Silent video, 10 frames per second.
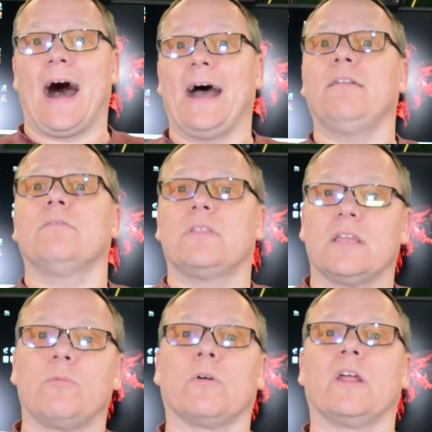I don't
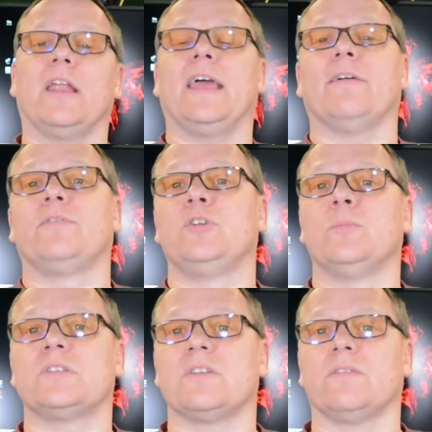think we're going to have too
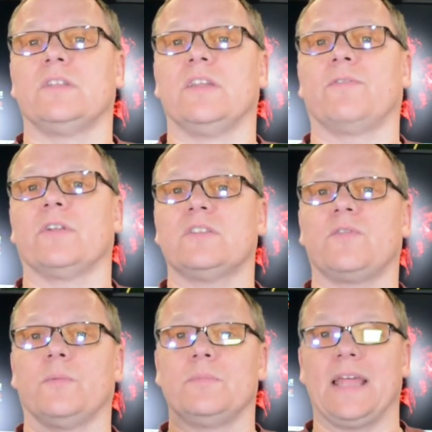much of a difference
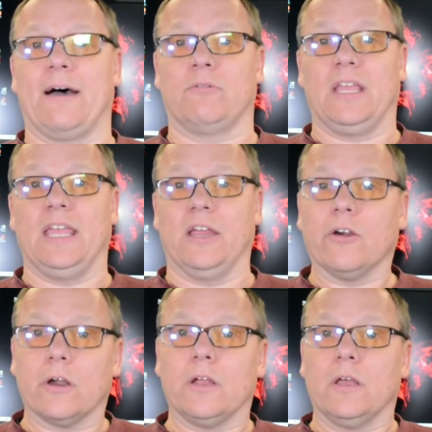from down
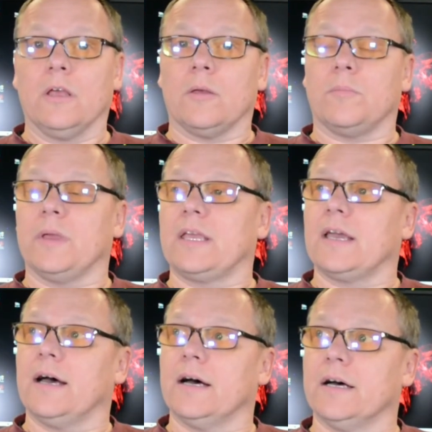here,
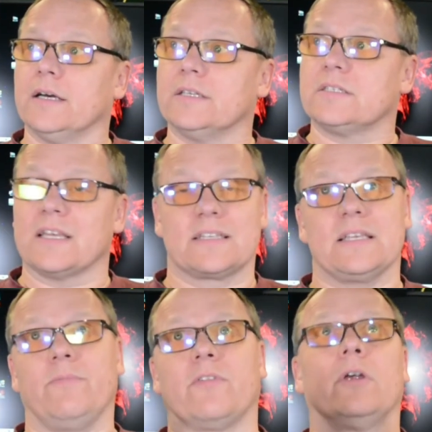because
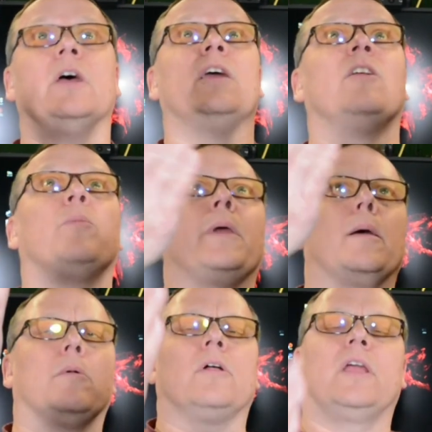except for, you know, being
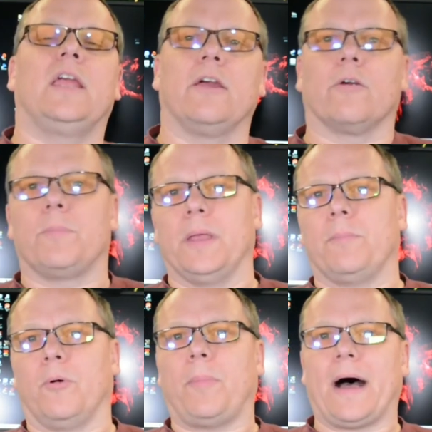able to hear
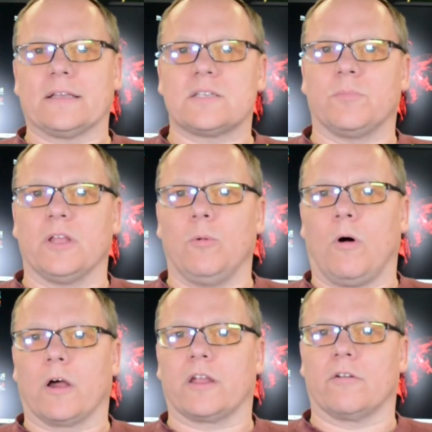people possibly
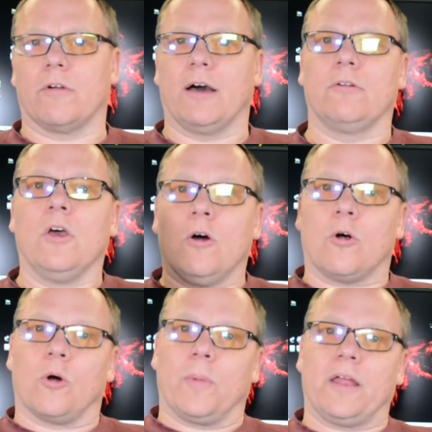walking around
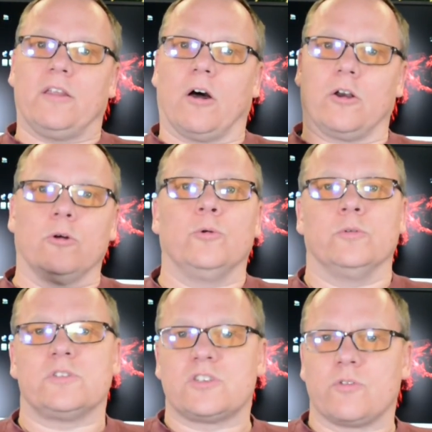or my daughter
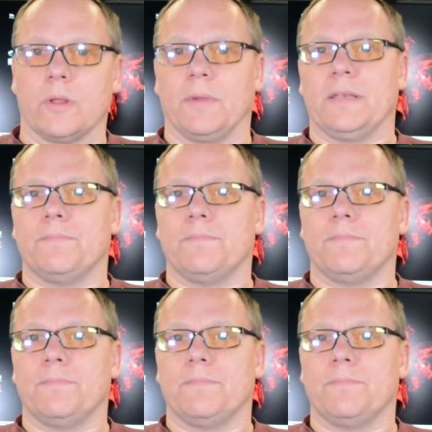who's streaming.